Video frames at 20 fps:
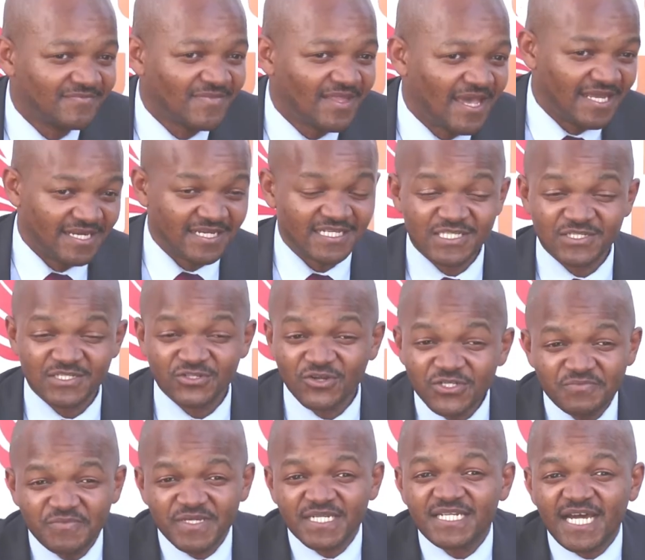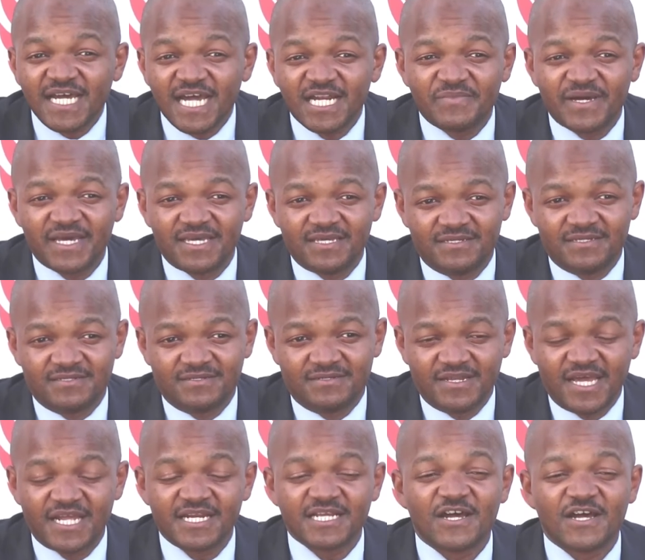And it's not been done by
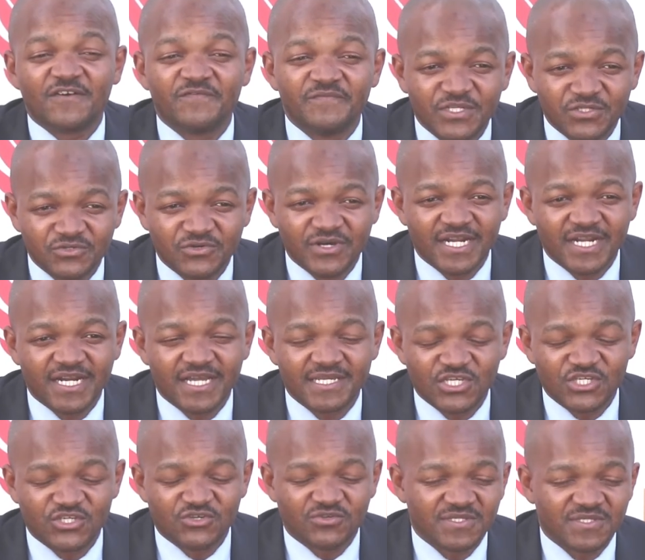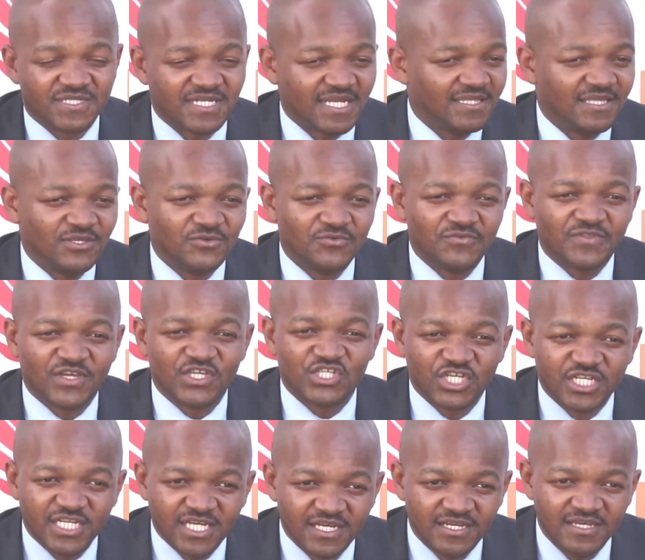non-government organizations like the Youth
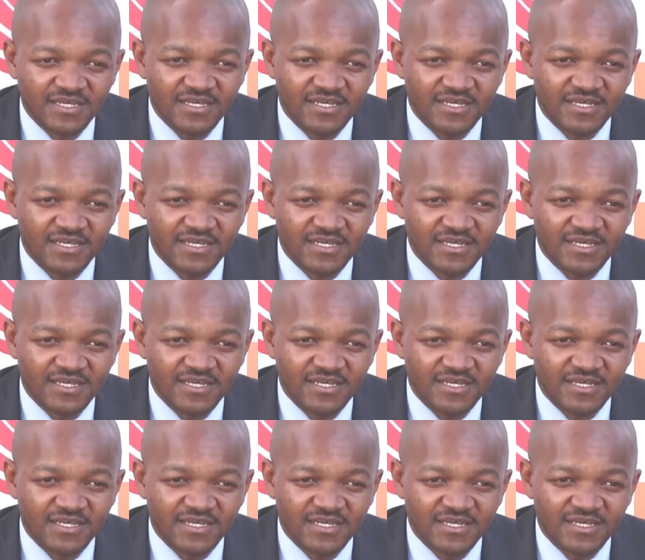Agenda